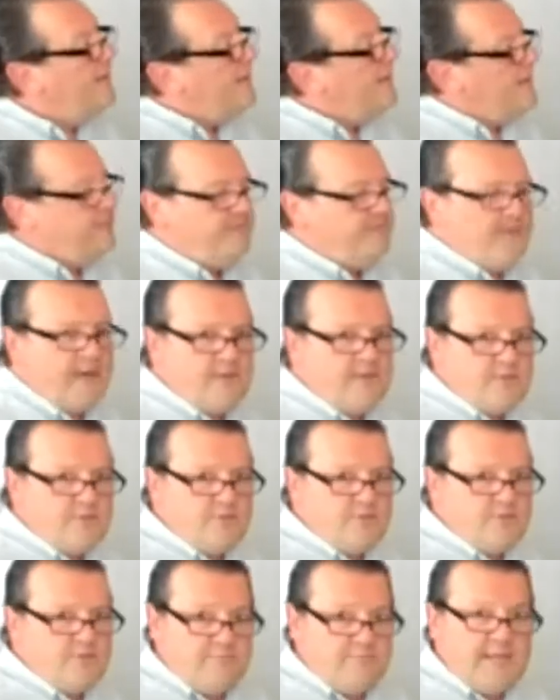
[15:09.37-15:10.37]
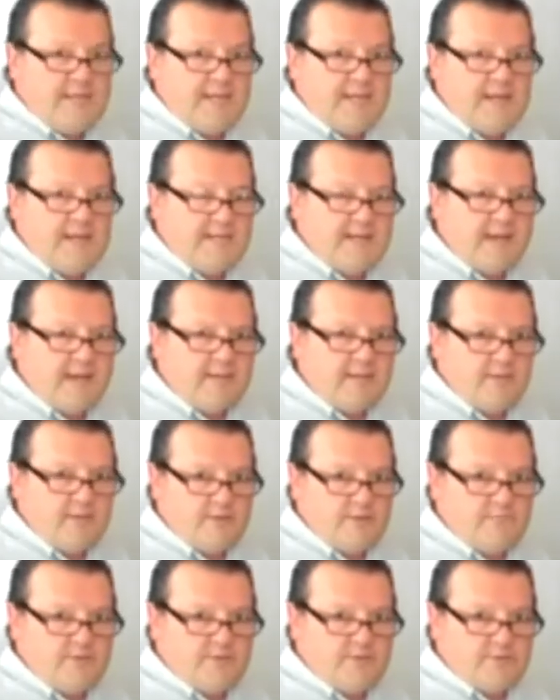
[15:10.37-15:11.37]
You find your APK download
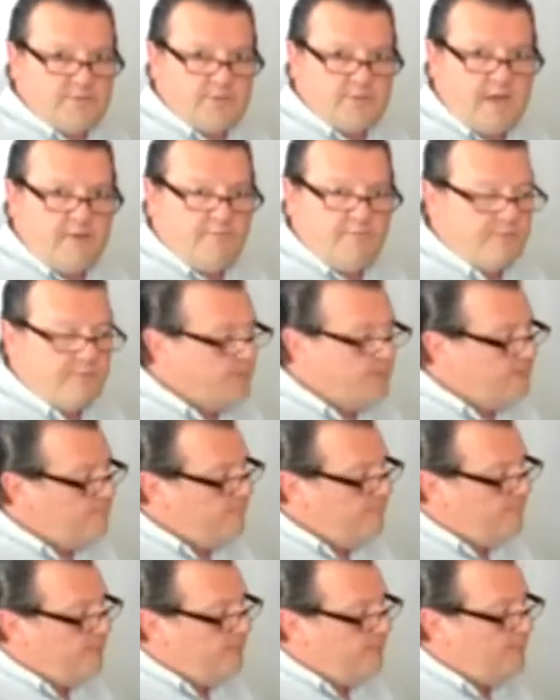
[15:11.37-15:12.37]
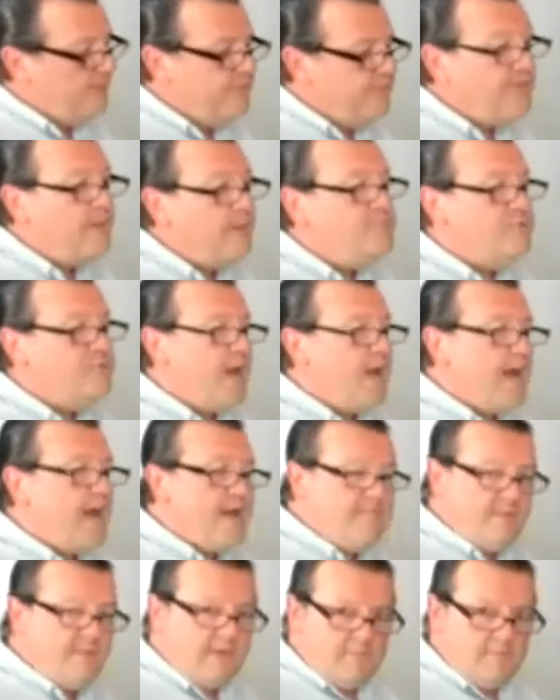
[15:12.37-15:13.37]
of your software, you put it on a thumb
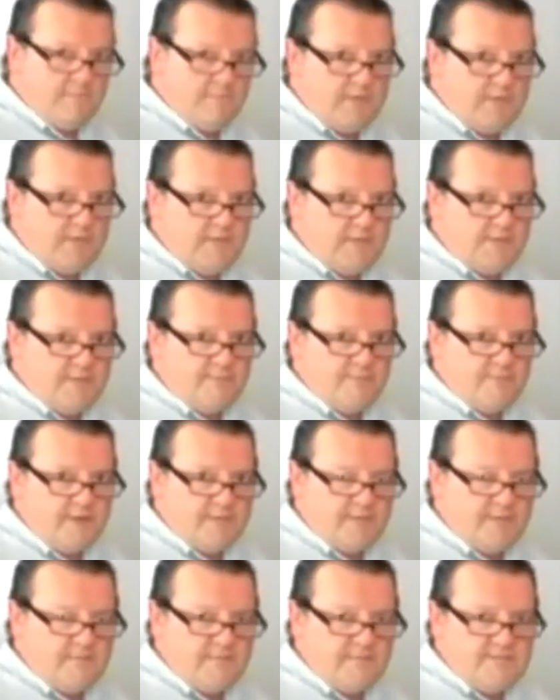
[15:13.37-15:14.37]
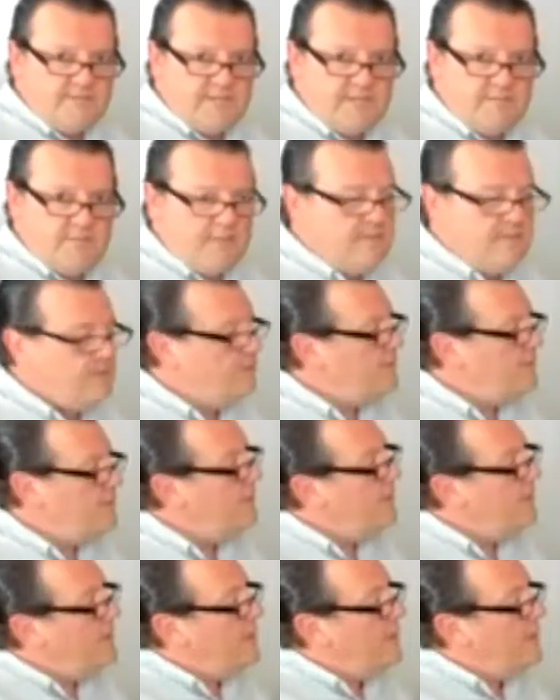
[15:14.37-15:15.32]
drive, put it in the front of the CV unit,